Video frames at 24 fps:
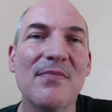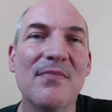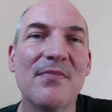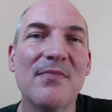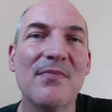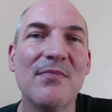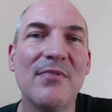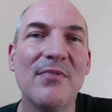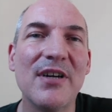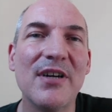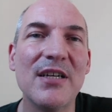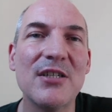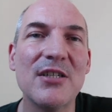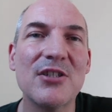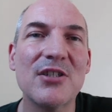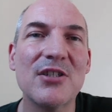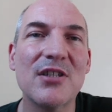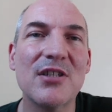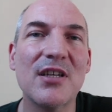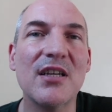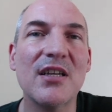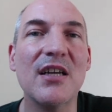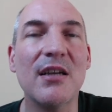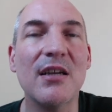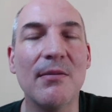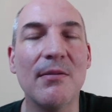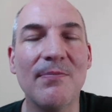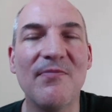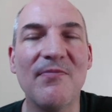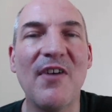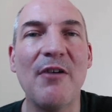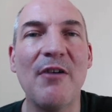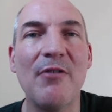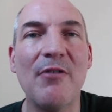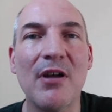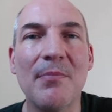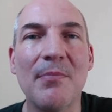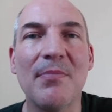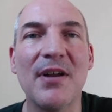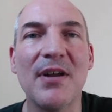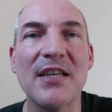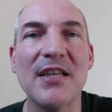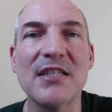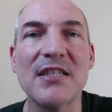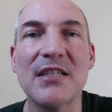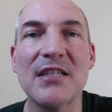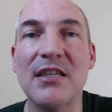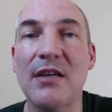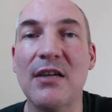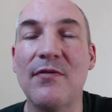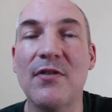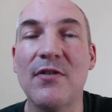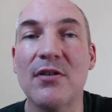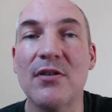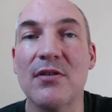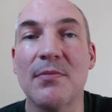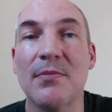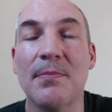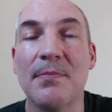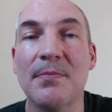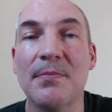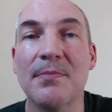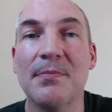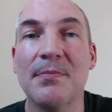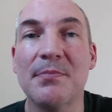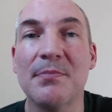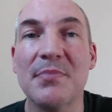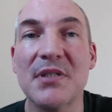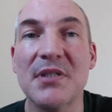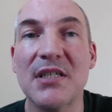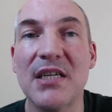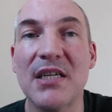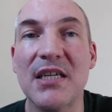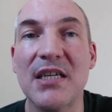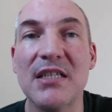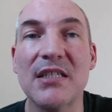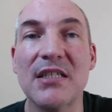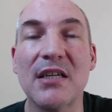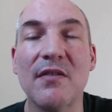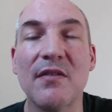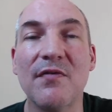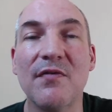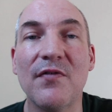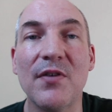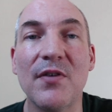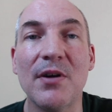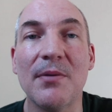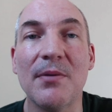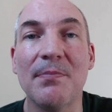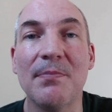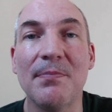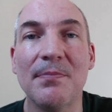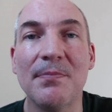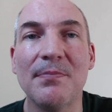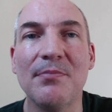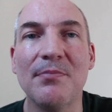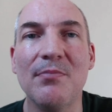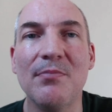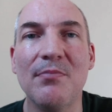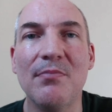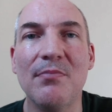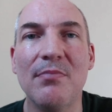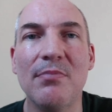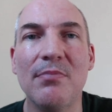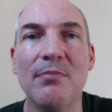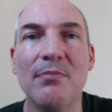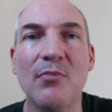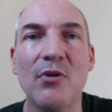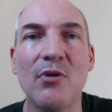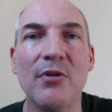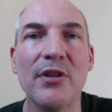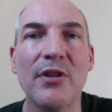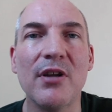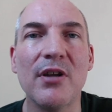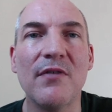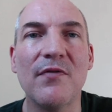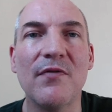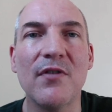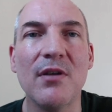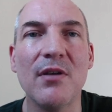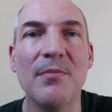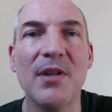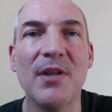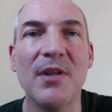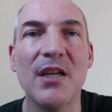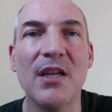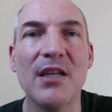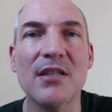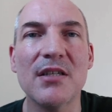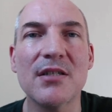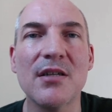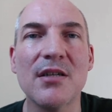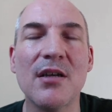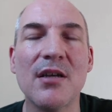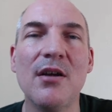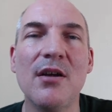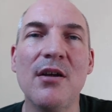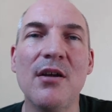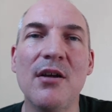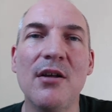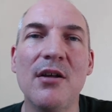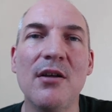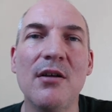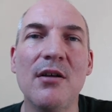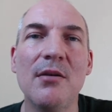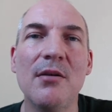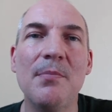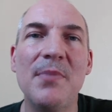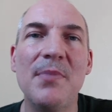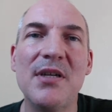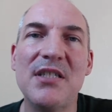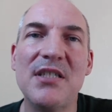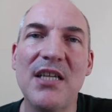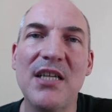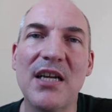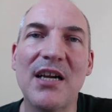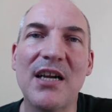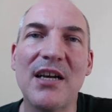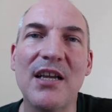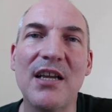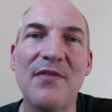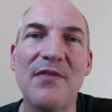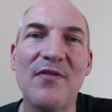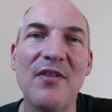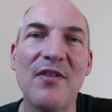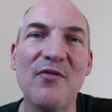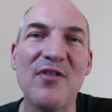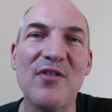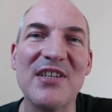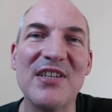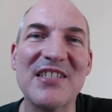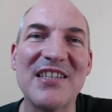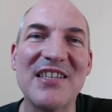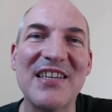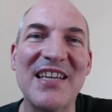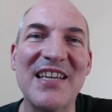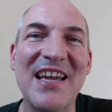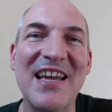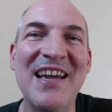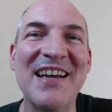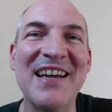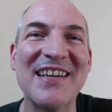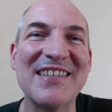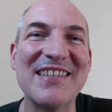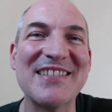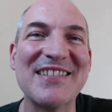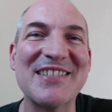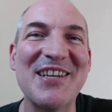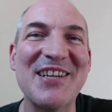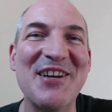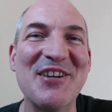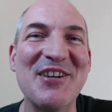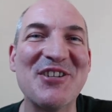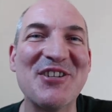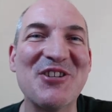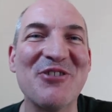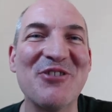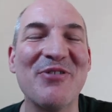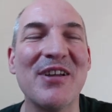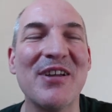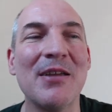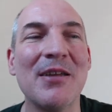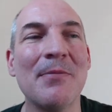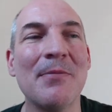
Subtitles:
which again very unpleasant if you're sneezing for more than a few minutes, particularly if you've recently had surgery.